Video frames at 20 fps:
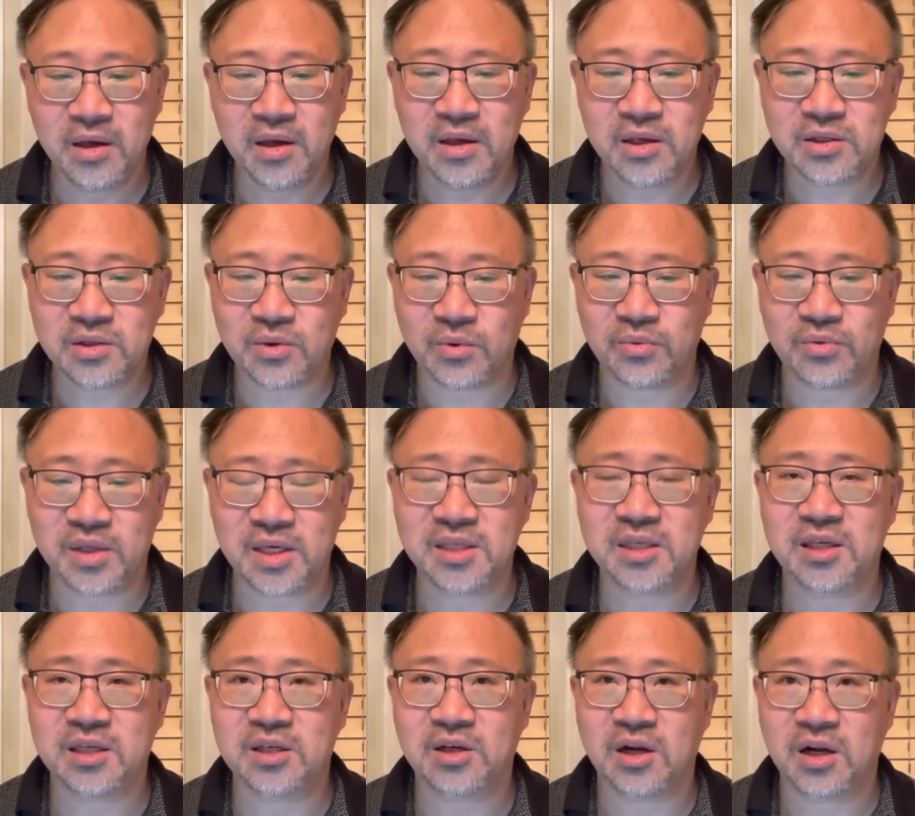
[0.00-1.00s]
So this
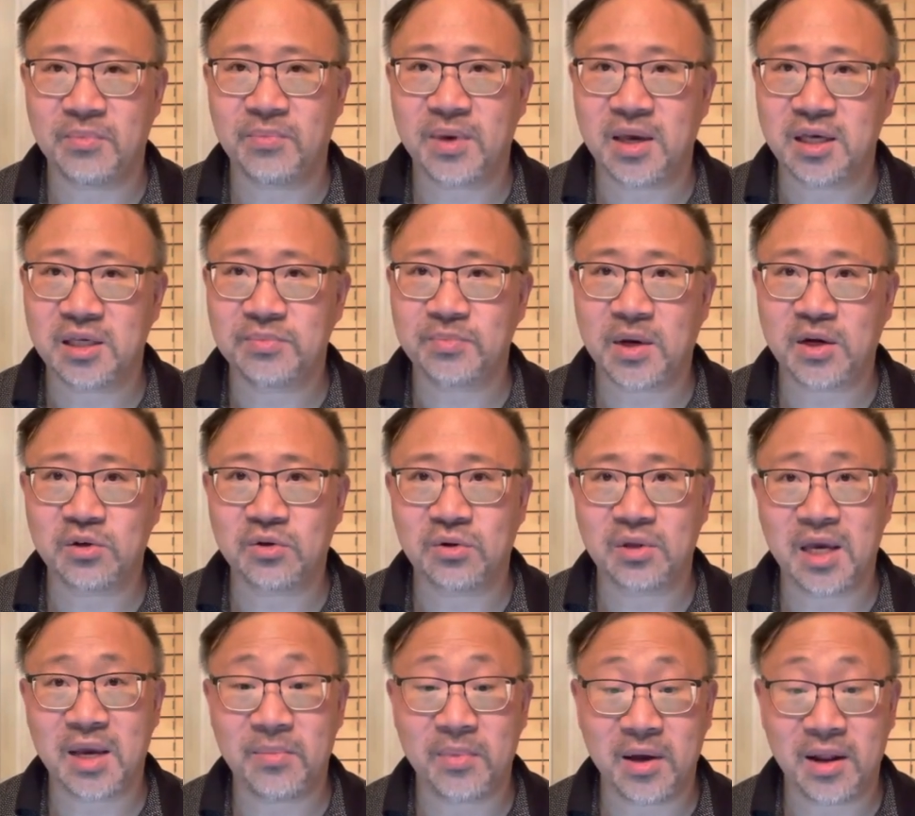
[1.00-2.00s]
is going to be a special
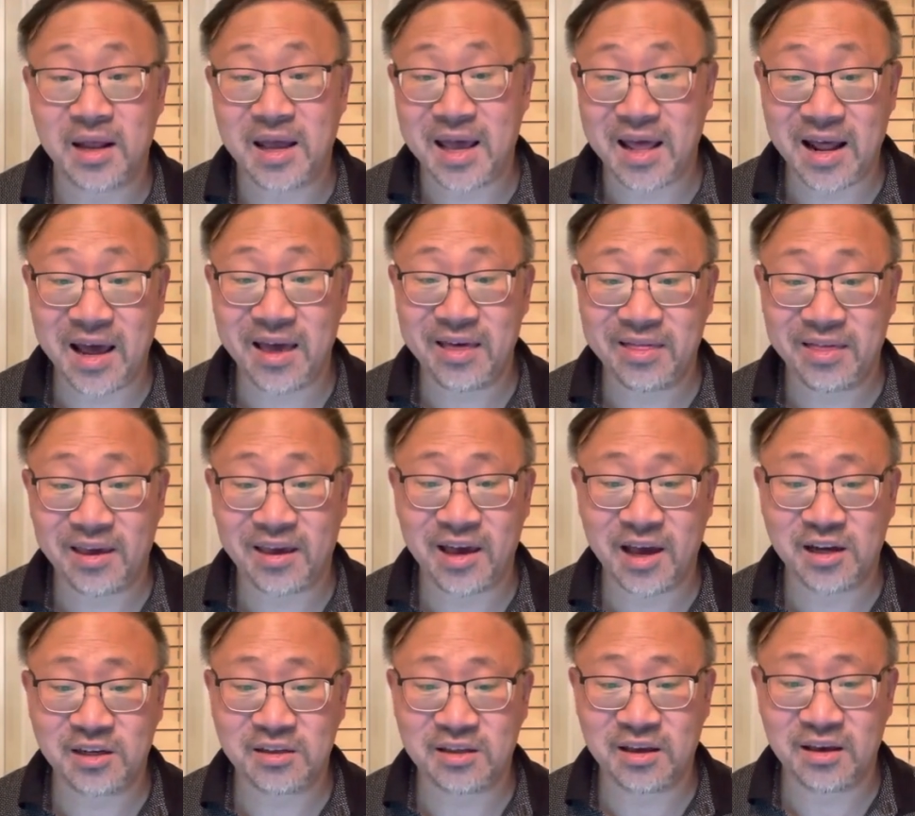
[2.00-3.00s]
label, and, and, I think
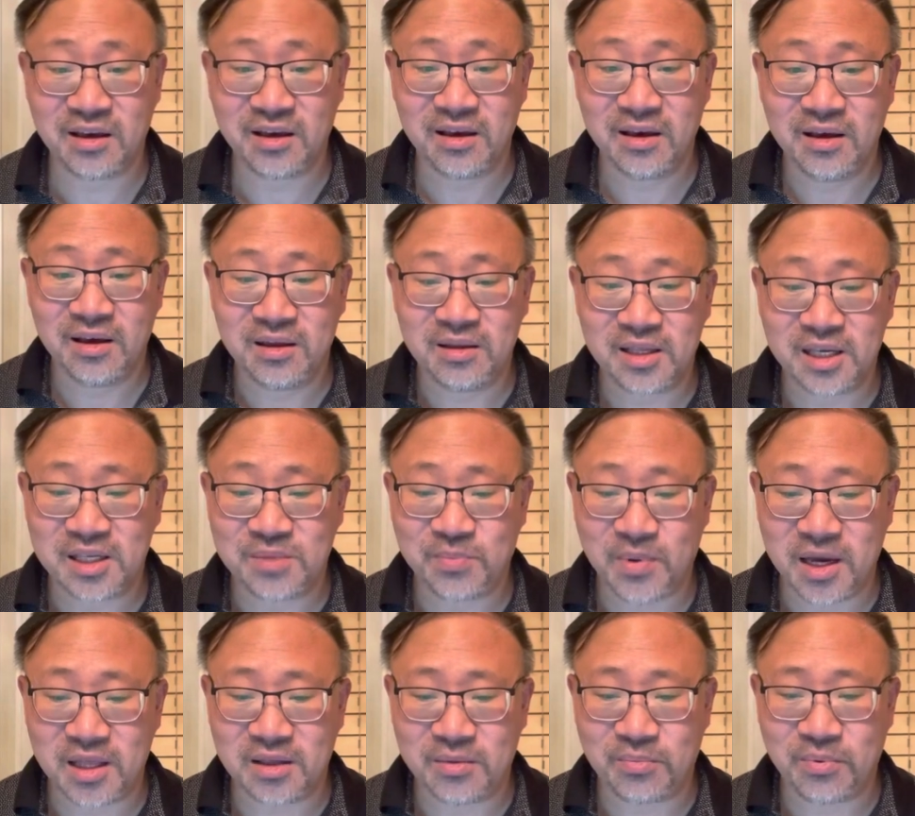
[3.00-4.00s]
actually,
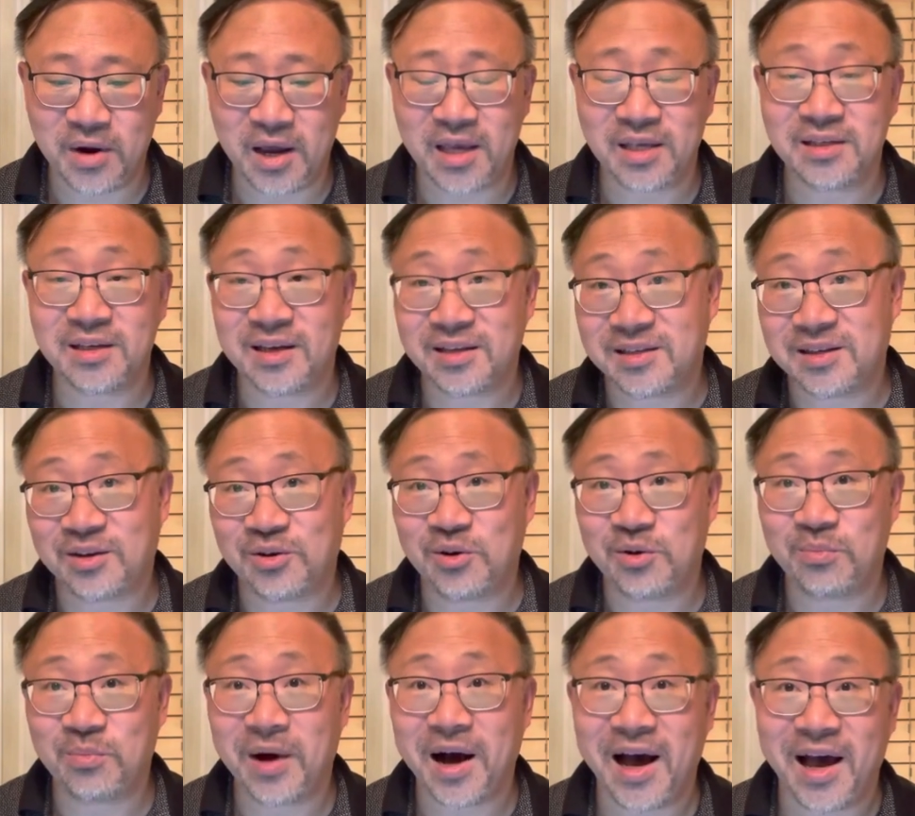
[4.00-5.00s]
despite the price, it's a good
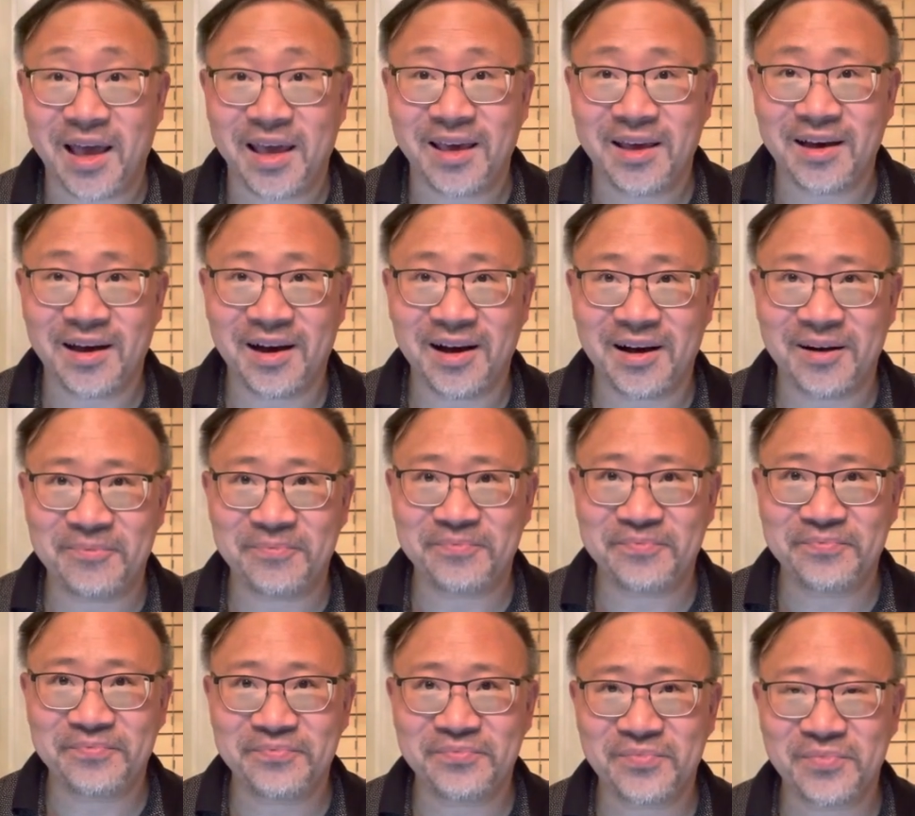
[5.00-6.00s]
buy
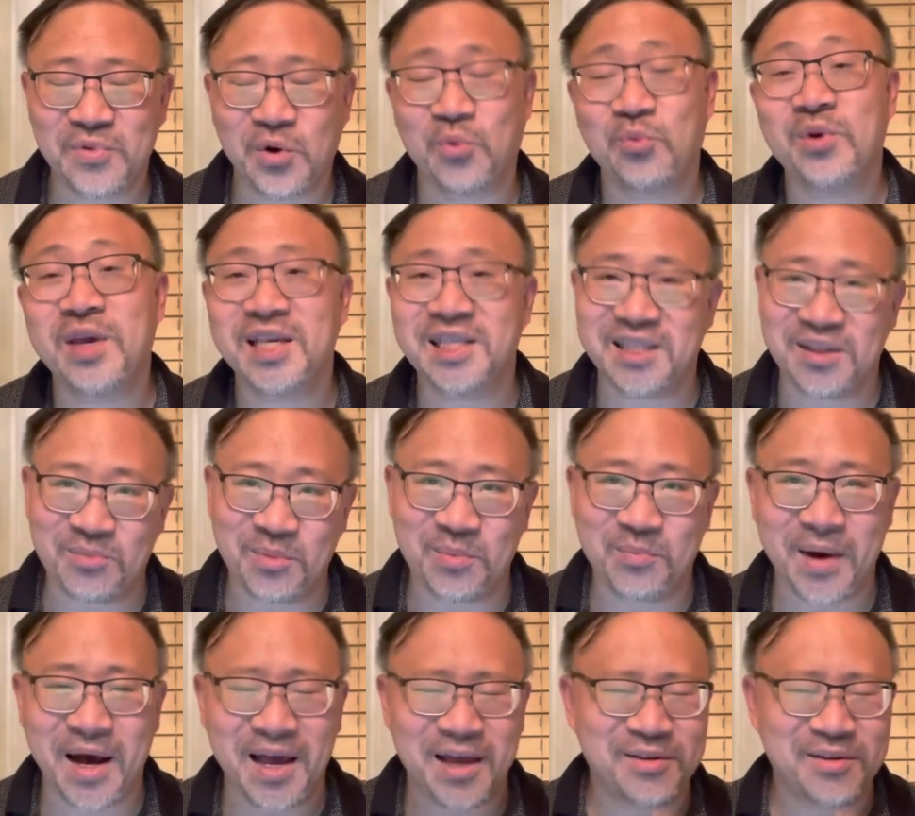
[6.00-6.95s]
a reasonable buy.